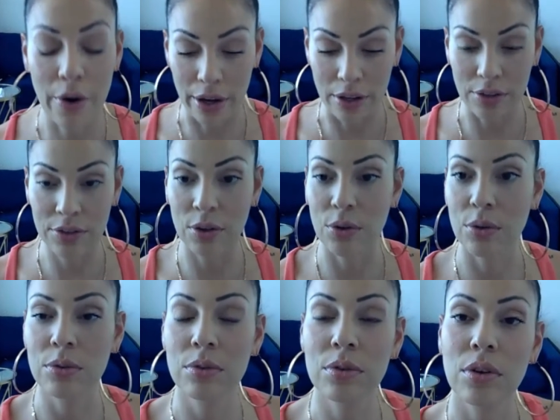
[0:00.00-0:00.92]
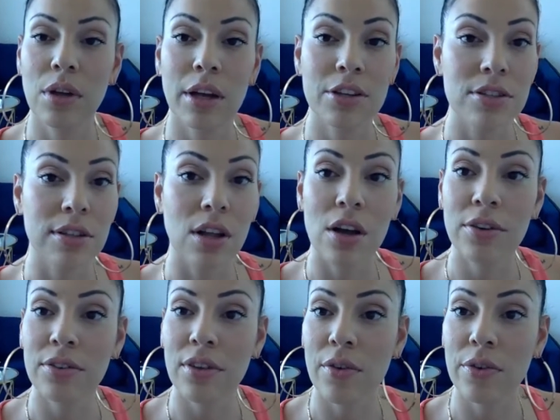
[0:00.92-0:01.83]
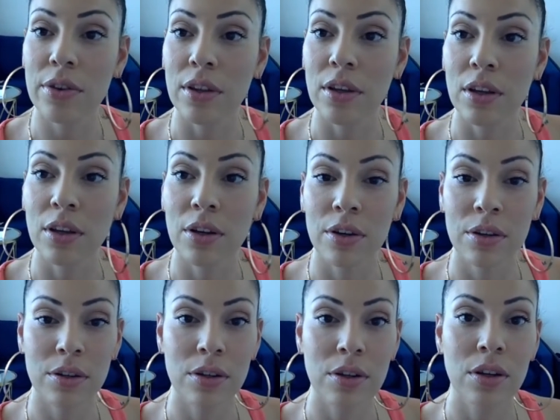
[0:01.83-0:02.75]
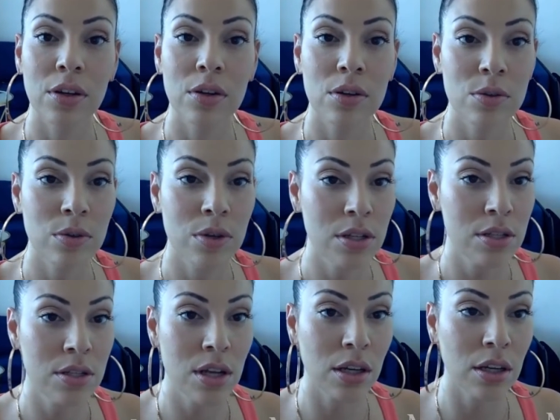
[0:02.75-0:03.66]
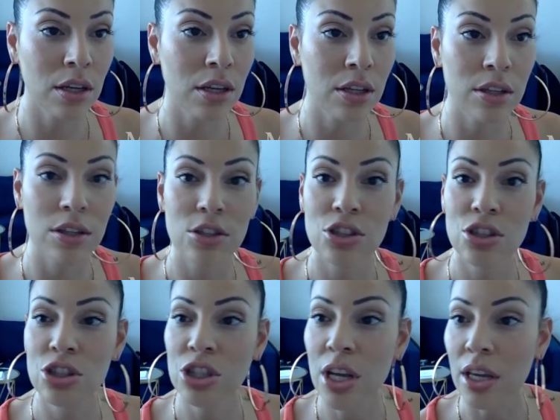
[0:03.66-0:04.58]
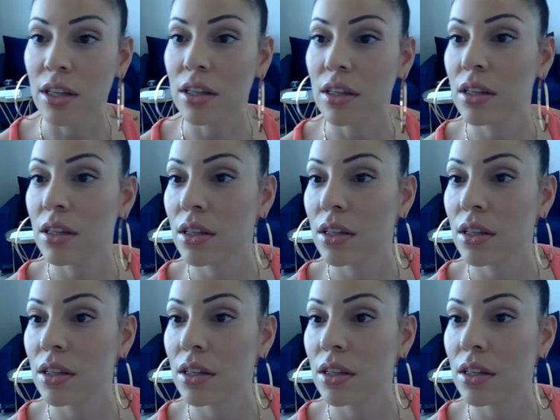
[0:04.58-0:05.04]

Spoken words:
right, so I just lost everything here. 1 second. Shit.